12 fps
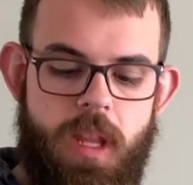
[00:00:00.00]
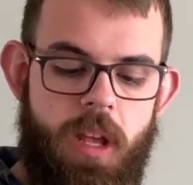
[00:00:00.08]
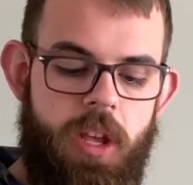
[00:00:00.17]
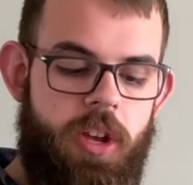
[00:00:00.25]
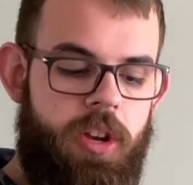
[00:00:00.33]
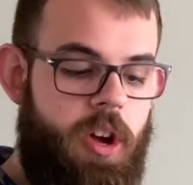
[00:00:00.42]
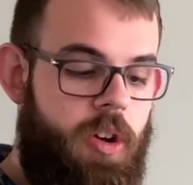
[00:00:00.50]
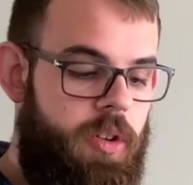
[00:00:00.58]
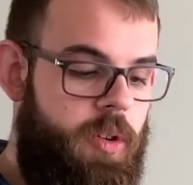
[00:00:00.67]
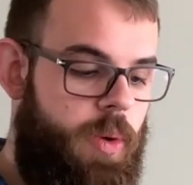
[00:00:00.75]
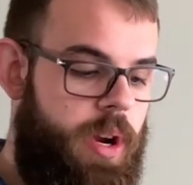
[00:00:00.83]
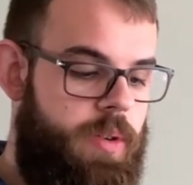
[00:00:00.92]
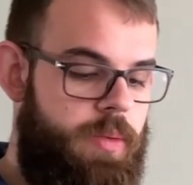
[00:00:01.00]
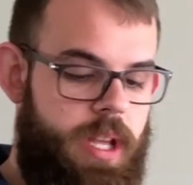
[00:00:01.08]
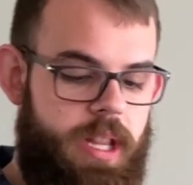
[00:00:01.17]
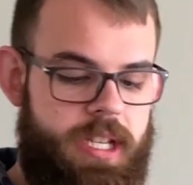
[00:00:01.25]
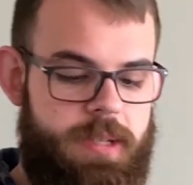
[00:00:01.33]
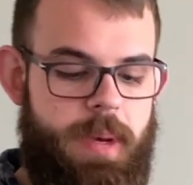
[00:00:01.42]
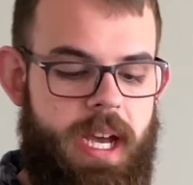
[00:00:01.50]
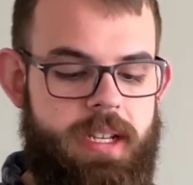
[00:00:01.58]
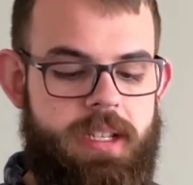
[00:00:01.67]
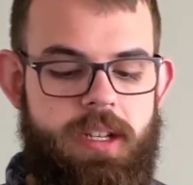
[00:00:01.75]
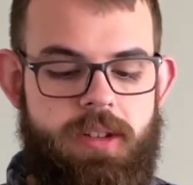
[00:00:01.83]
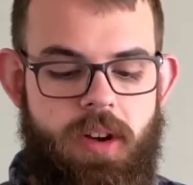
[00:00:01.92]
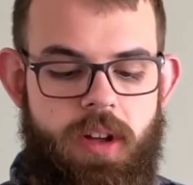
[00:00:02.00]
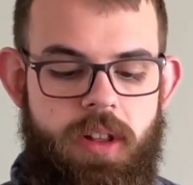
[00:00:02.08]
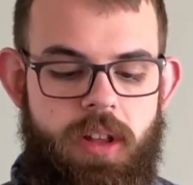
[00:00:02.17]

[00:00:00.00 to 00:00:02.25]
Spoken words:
you want to read this passage on